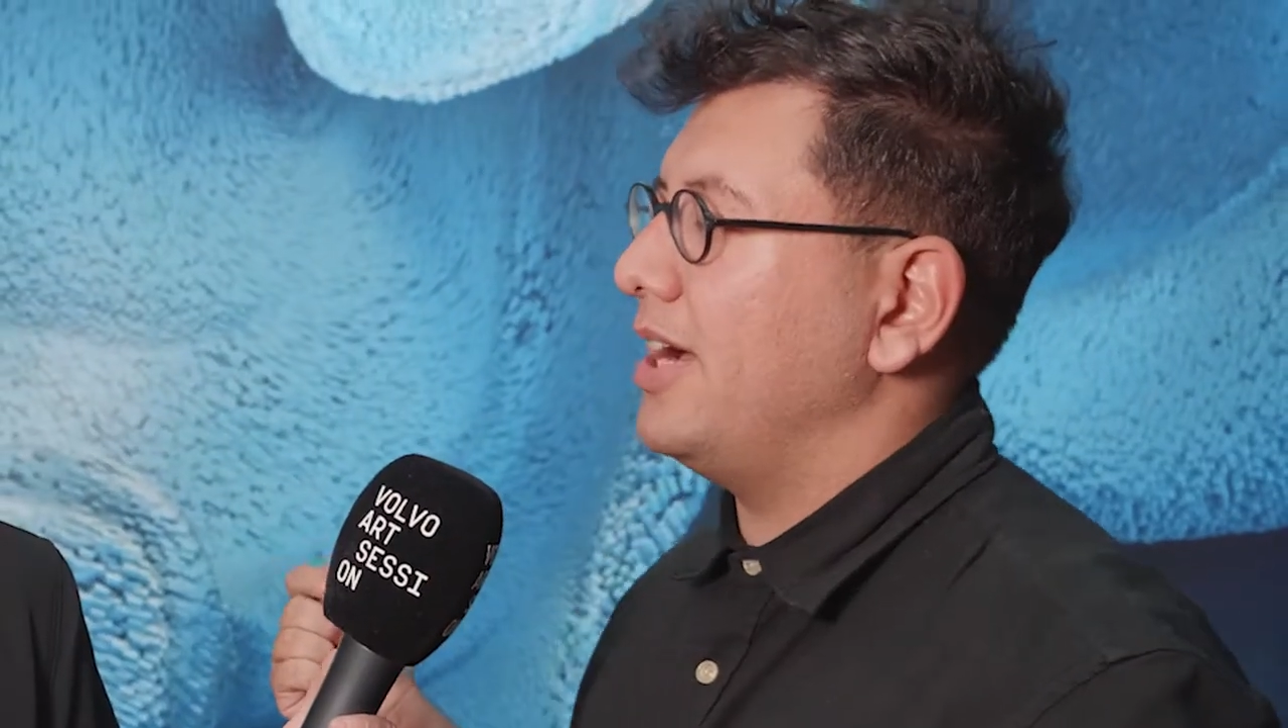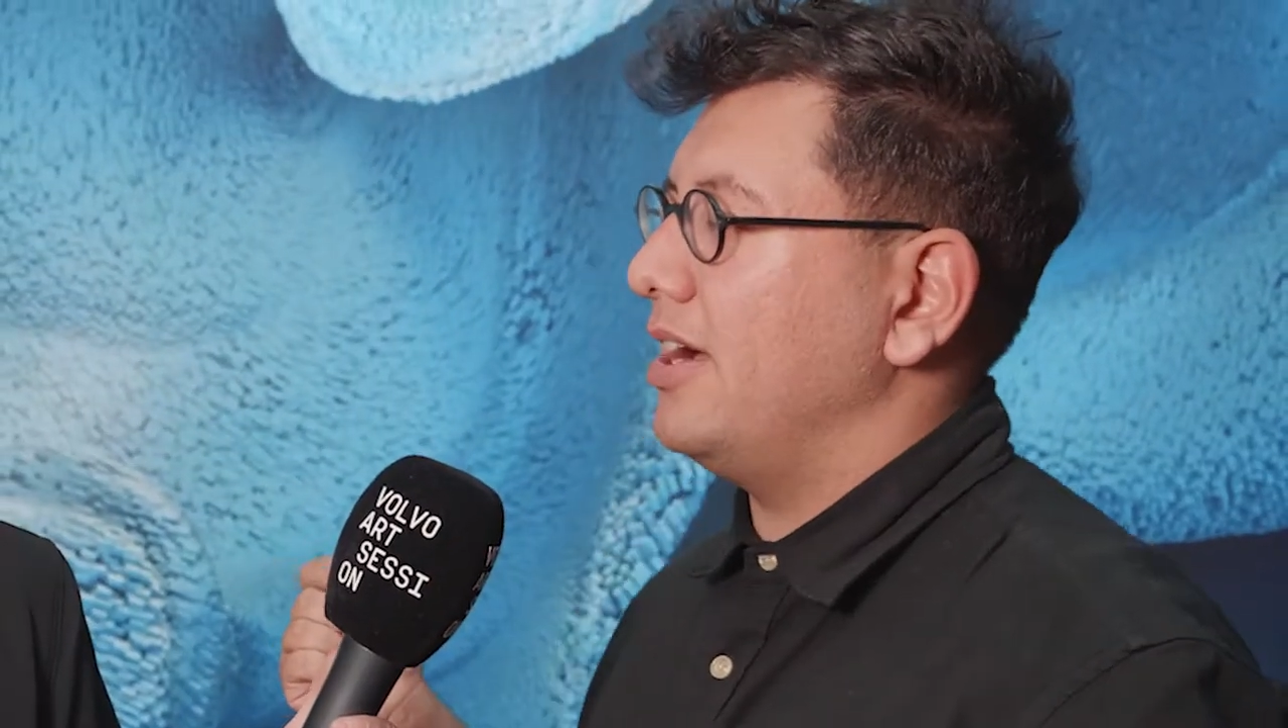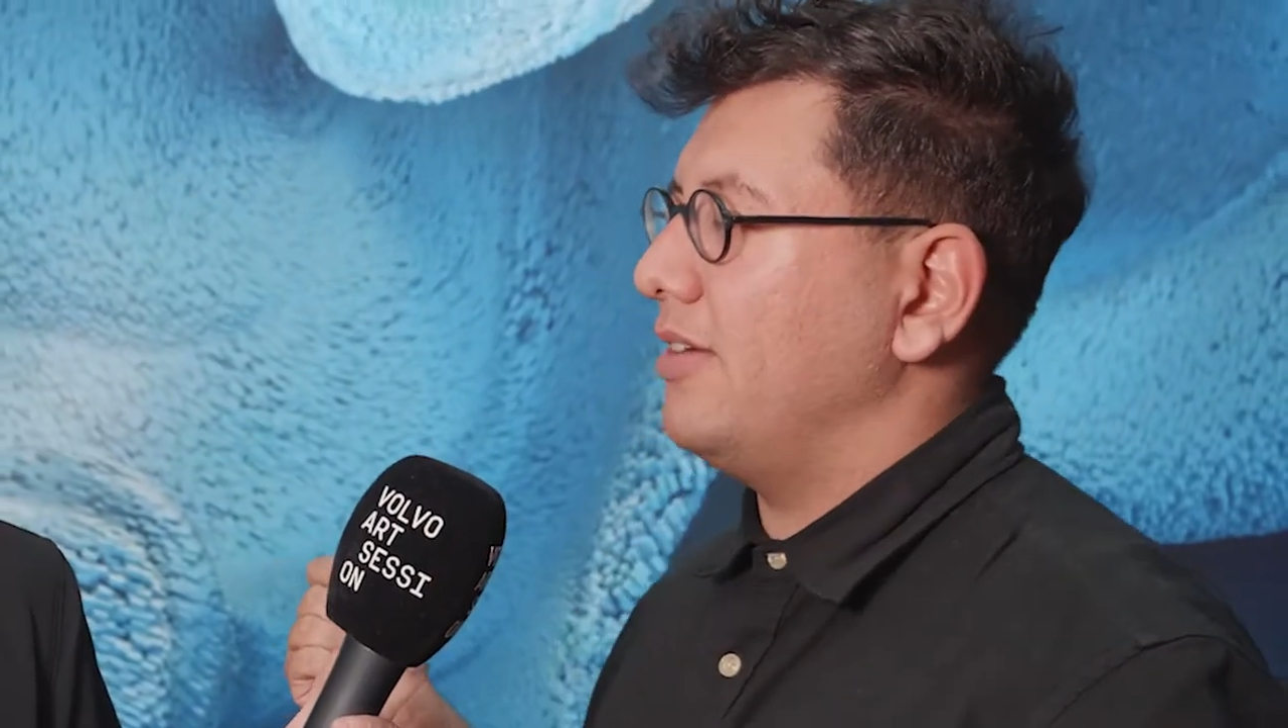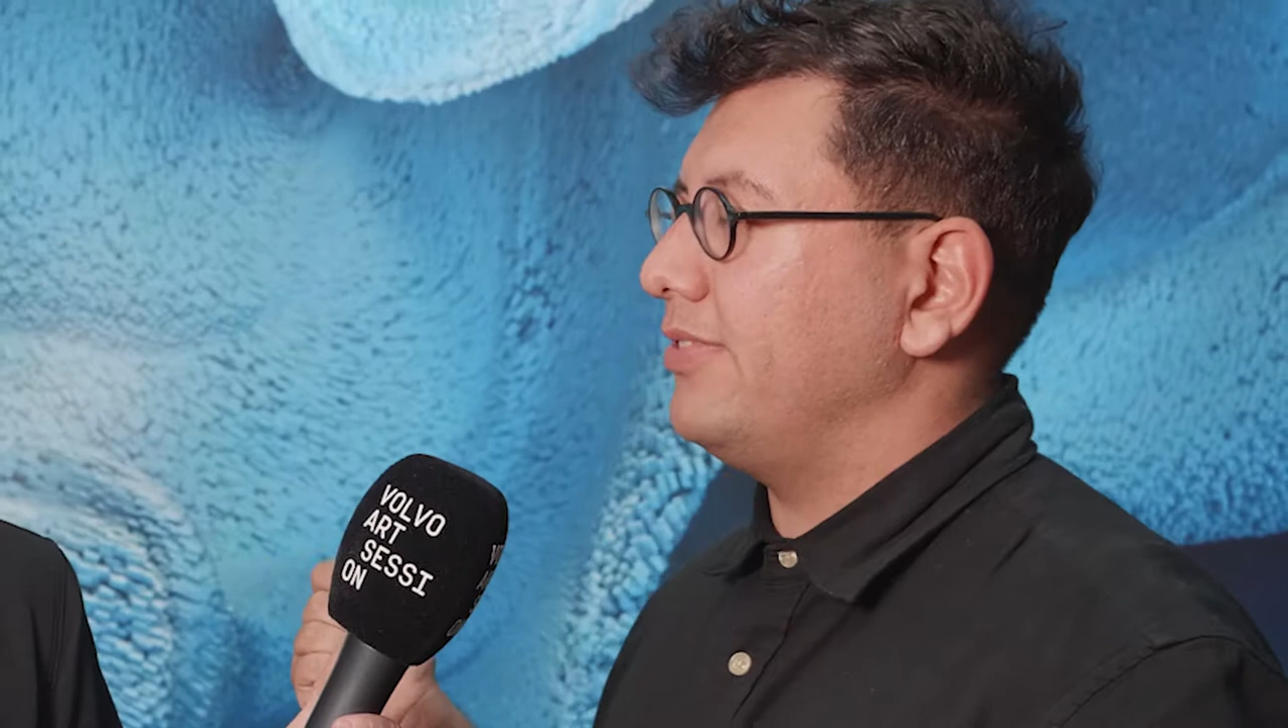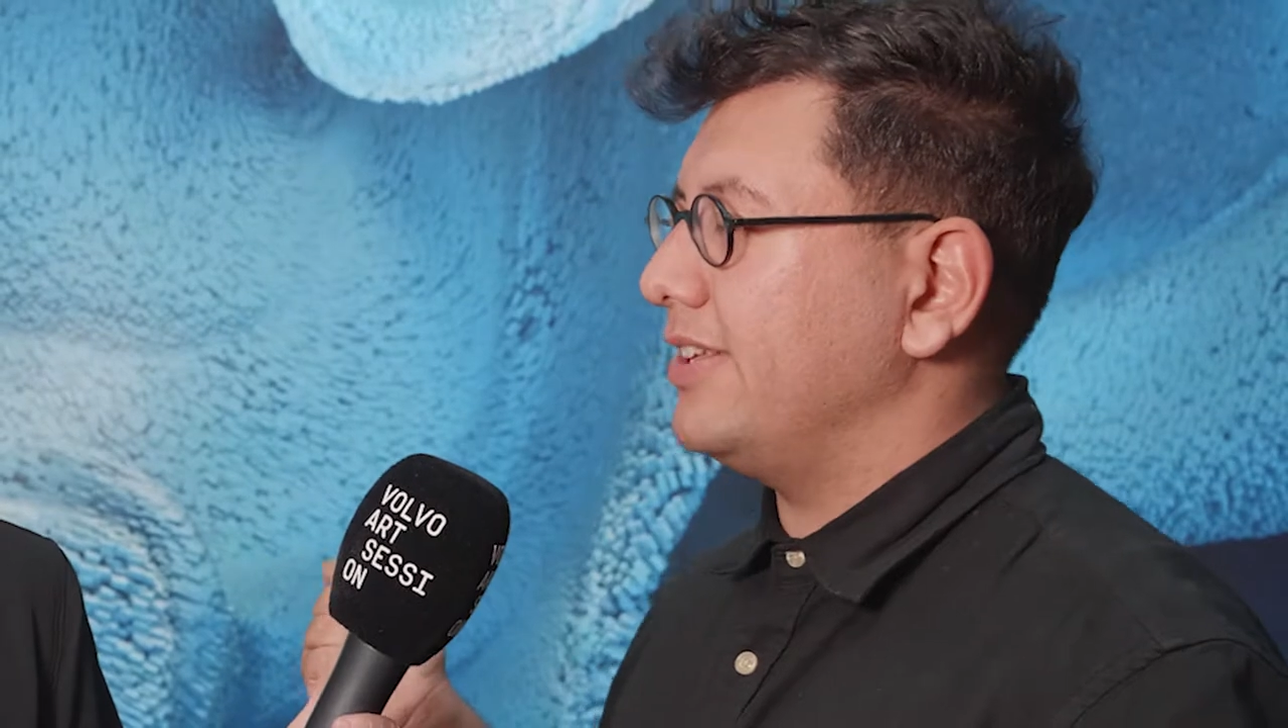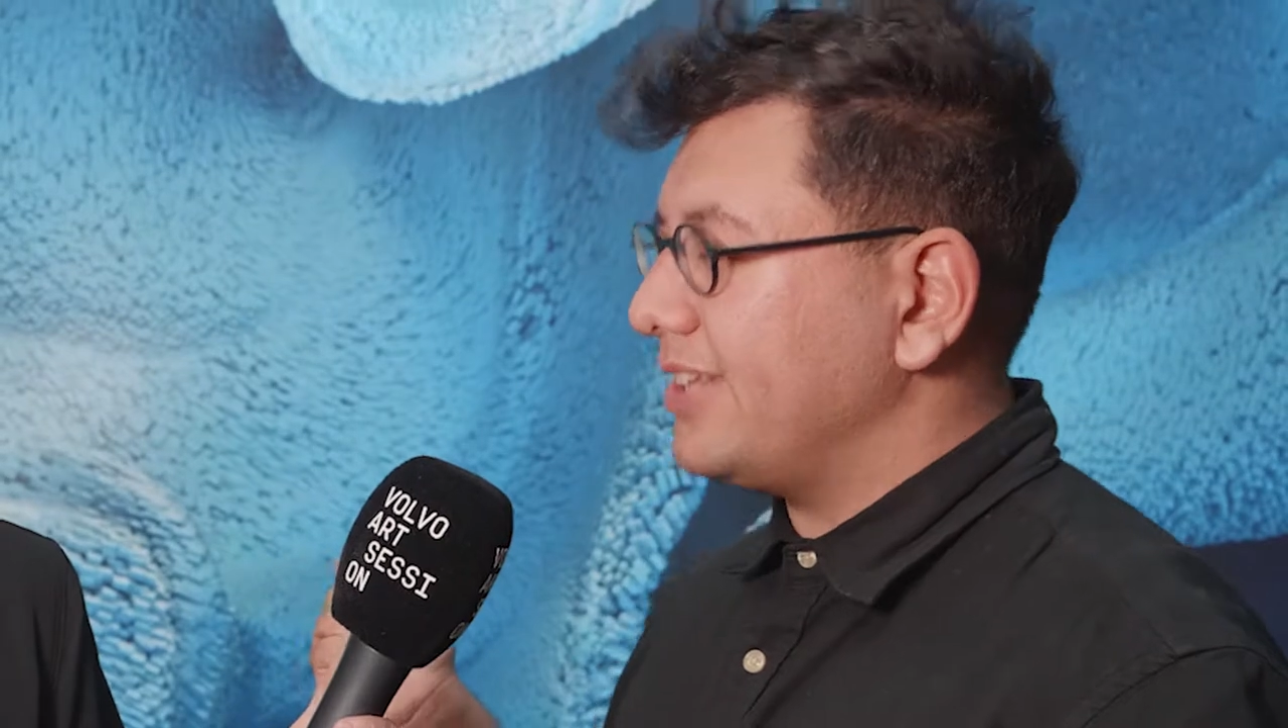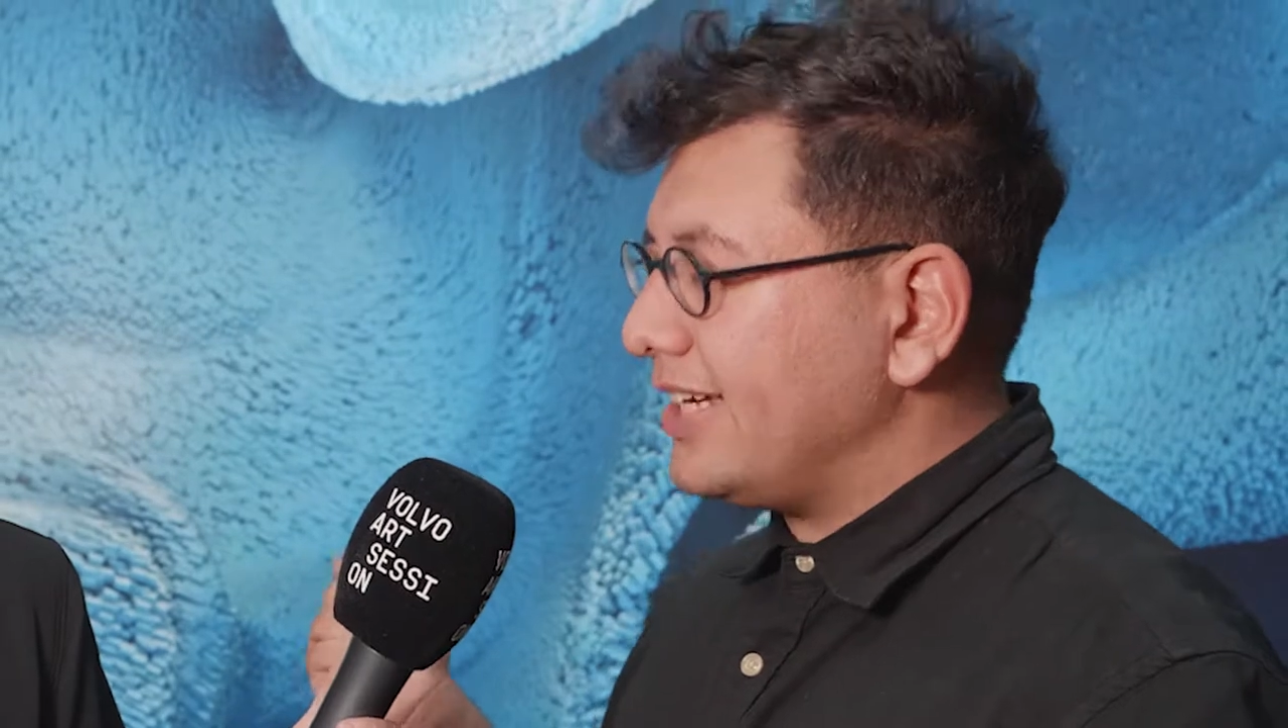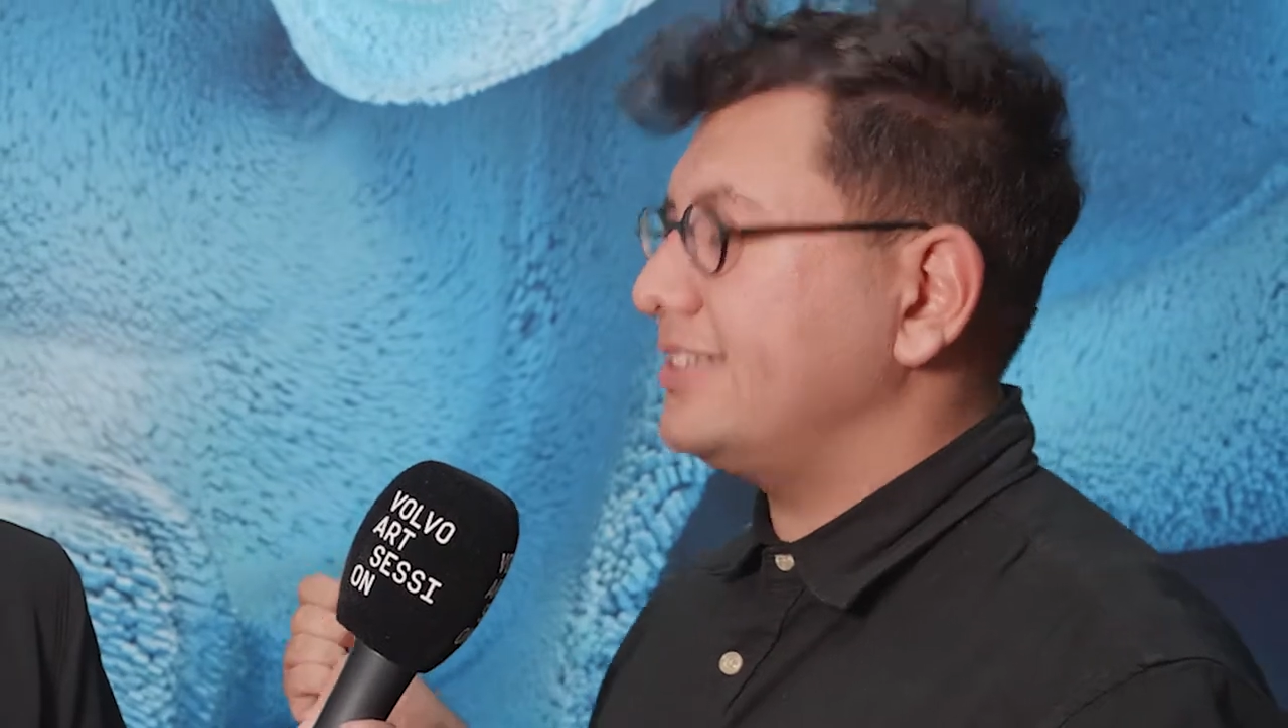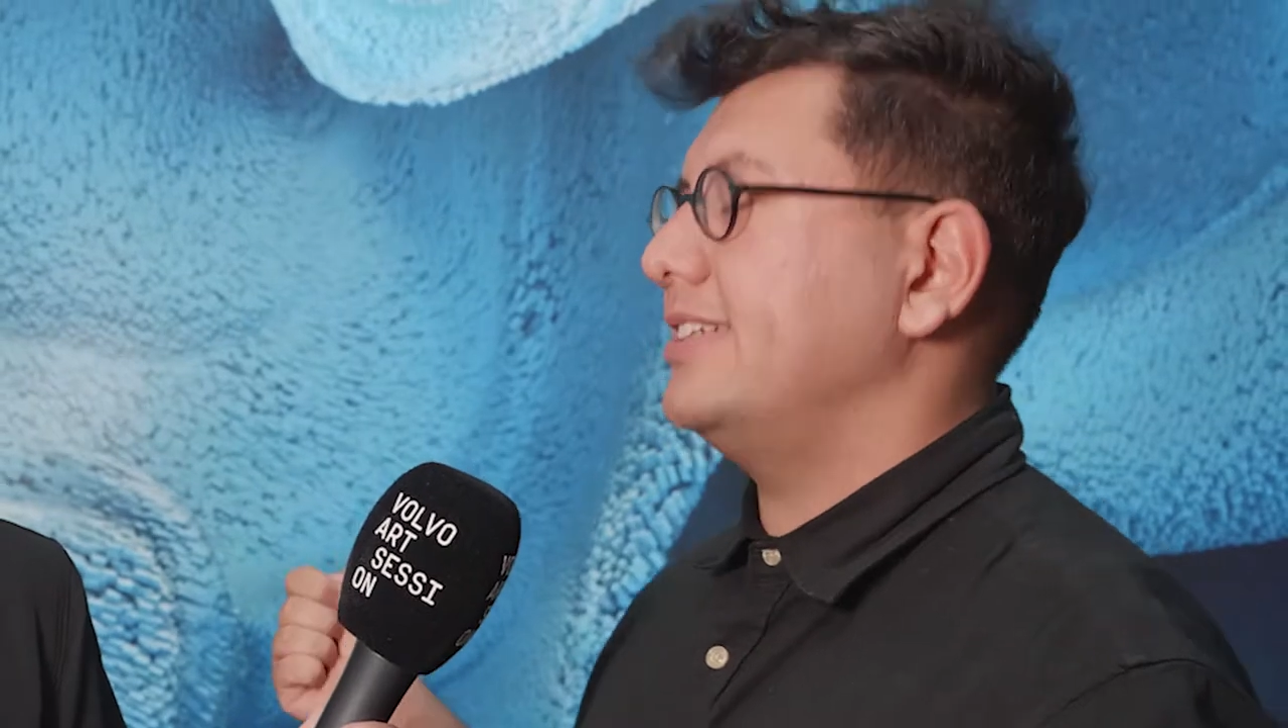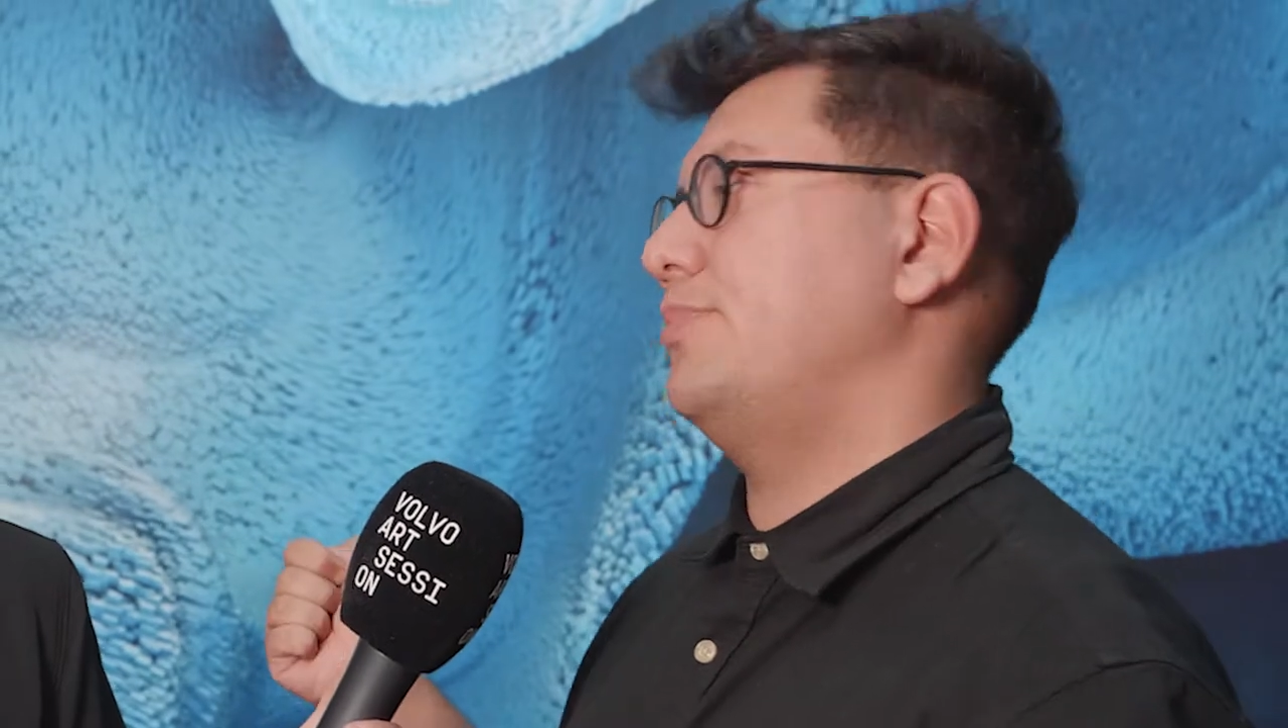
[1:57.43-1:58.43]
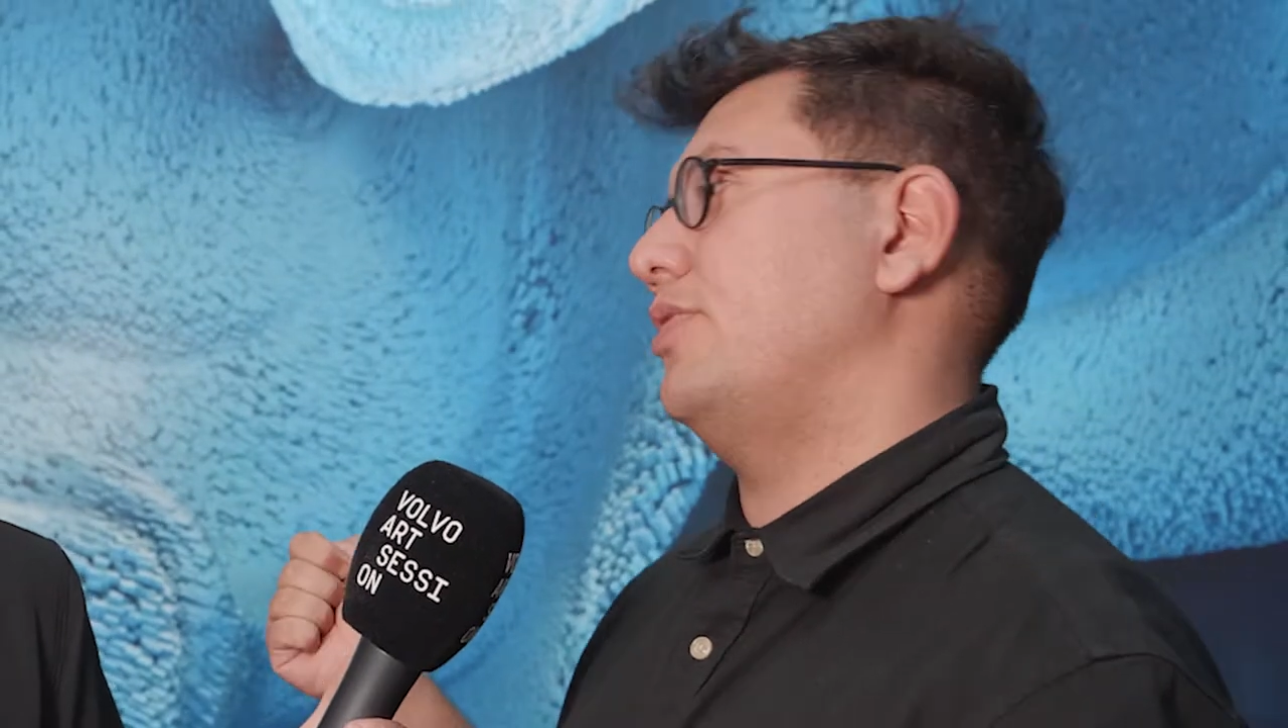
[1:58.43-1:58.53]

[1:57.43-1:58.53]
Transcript: a fantastic